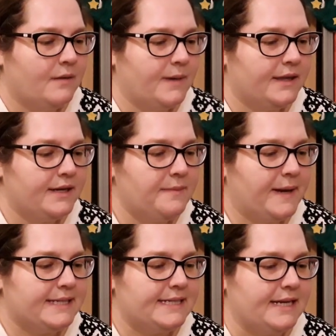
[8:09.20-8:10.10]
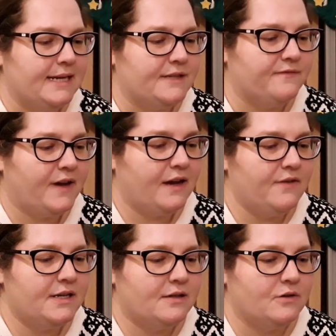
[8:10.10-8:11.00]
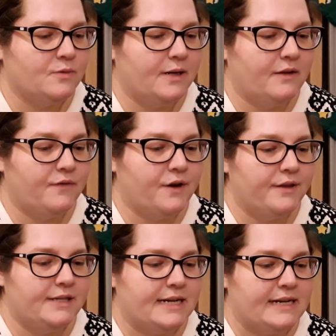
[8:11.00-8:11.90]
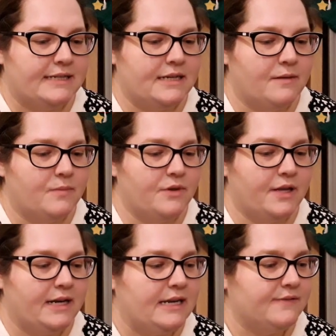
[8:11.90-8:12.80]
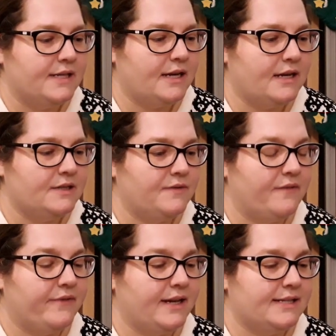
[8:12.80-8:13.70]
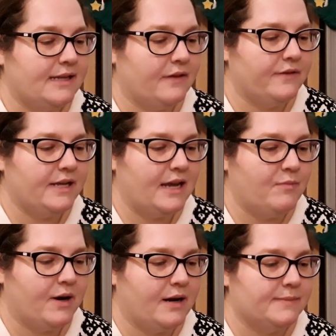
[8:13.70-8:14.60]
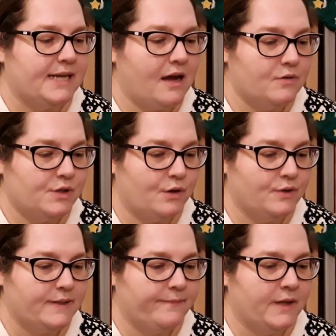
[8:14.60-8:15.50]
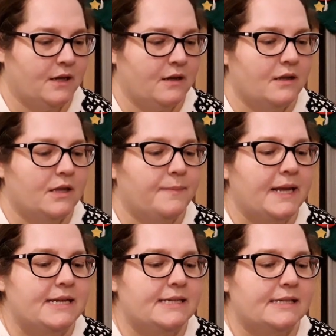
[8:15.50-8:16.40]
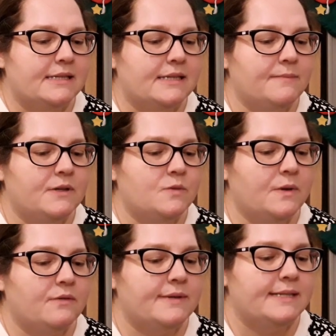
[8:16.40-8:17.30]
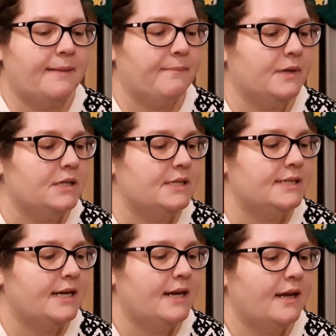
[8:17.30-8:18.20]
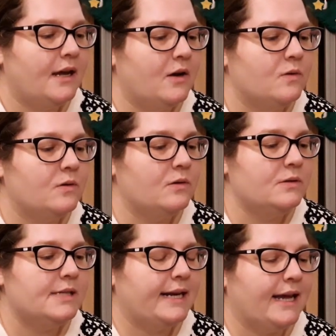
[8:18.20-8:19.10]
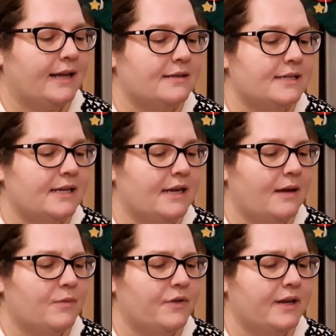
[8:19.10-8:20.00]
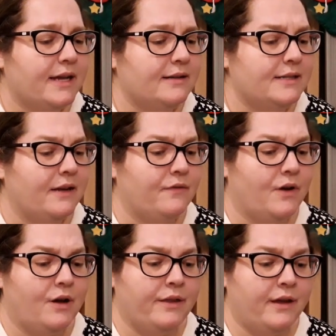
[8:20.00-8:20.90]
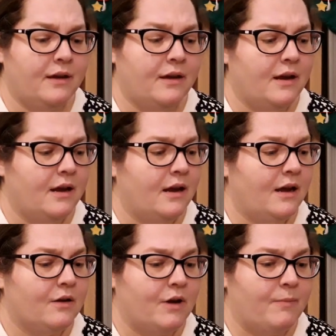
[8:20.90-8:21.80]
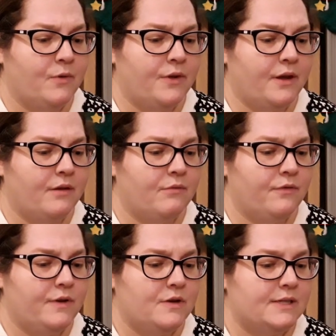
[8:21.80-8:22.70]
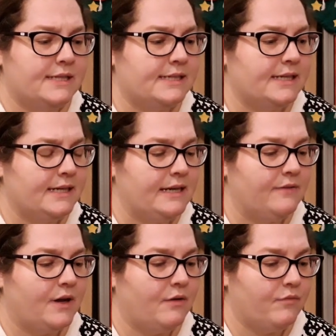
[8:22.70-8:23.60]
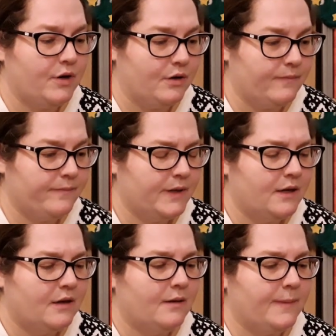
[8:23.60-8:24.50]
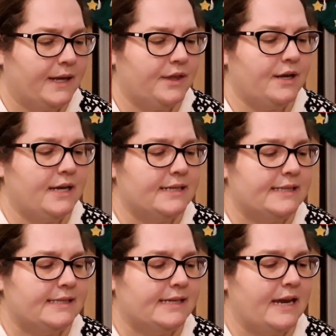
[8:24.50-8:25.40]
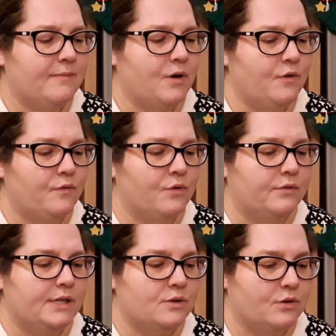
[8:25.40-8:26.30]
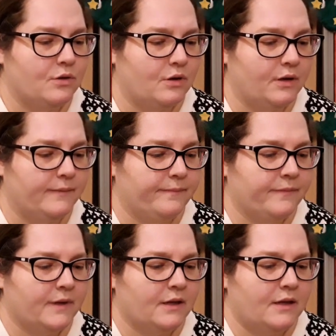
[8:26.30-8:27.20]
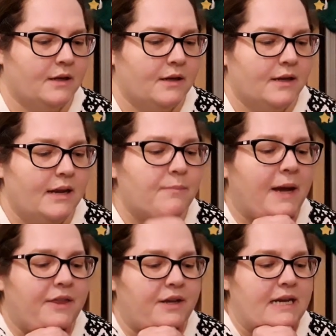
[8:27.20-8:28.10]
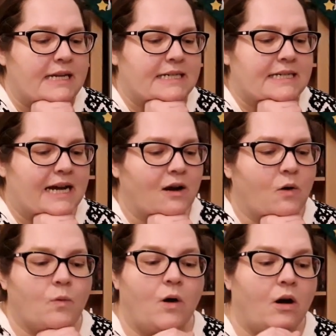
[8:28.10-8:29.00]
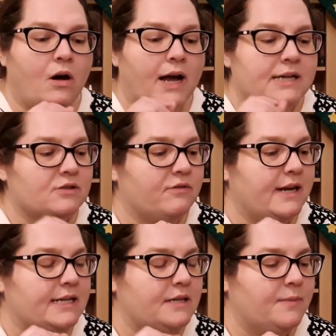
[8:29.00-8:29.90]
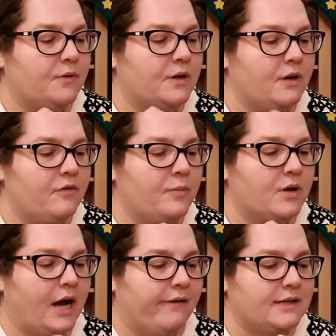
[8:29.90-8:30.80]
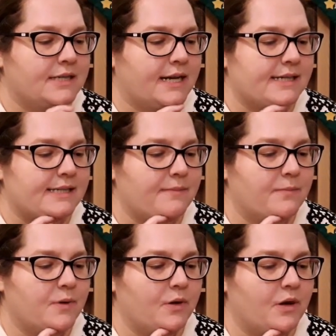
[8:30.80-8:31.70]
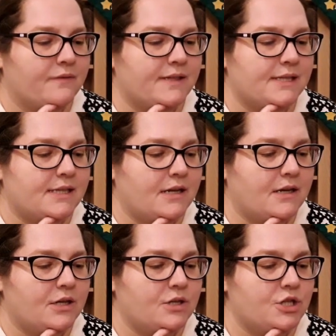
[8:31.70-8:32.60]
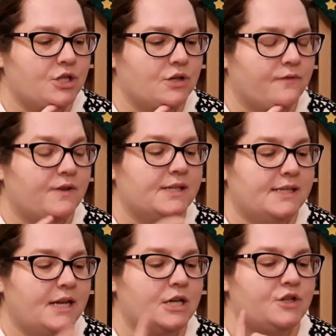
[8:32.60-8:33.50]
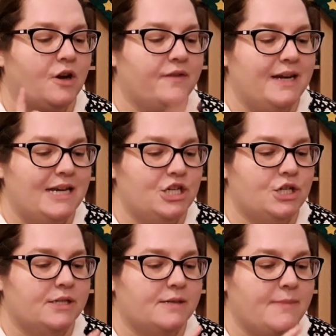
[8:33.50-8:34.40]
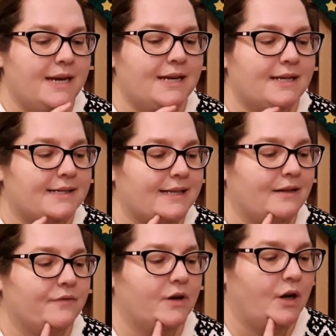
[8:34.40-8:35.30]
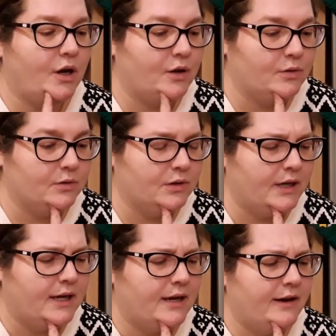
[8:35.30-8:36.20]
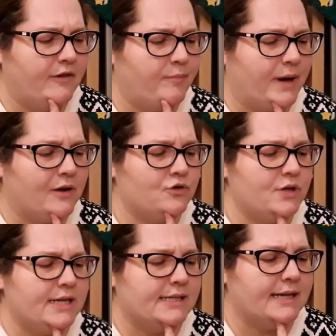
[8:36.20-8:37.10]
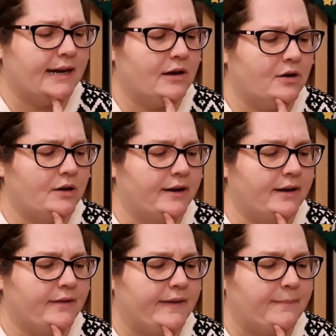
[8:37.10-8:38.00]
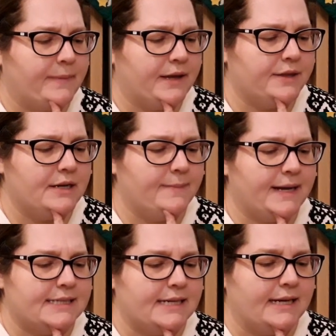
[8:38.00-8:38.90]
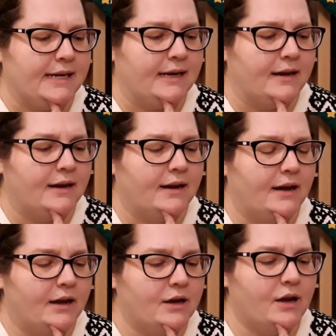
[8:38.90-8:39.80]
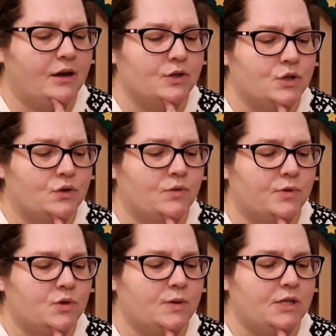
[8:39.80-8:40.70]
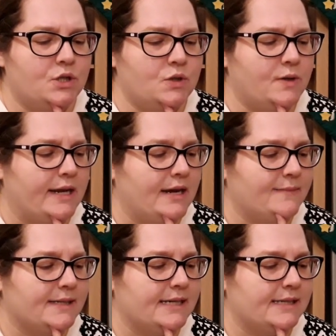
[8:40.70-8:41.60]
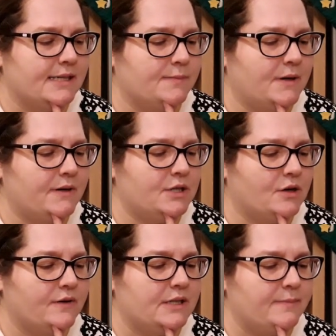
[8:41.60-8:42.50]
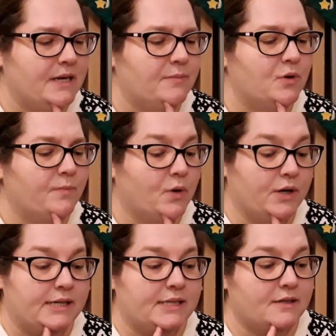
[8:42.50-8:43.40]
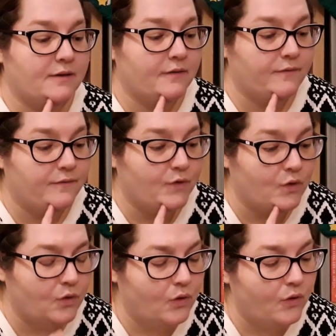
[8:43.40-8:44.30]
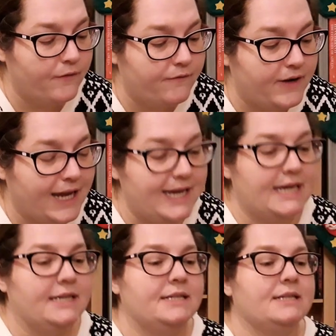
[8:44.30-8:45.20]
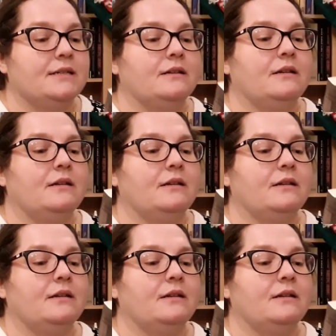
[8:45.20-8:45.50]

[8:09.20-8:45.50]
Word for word: Bethany Bethany is five years old when her father dies and her mother leaves her to fend for herself in the Abrahams household. The place simmers with resentment. Her uncles and aunts think her mother killed her father. Her grandmother refuses to leave her room. Bethany is the scapegoat for it all. In Bethany, D'Aguiar has created both a lovable character and a symbol of the search for the search of a nation to make itself whole. If boundary is Guyana, then Bethany Bethany, a girl torn between two names, is the spirit of its people poised for flight.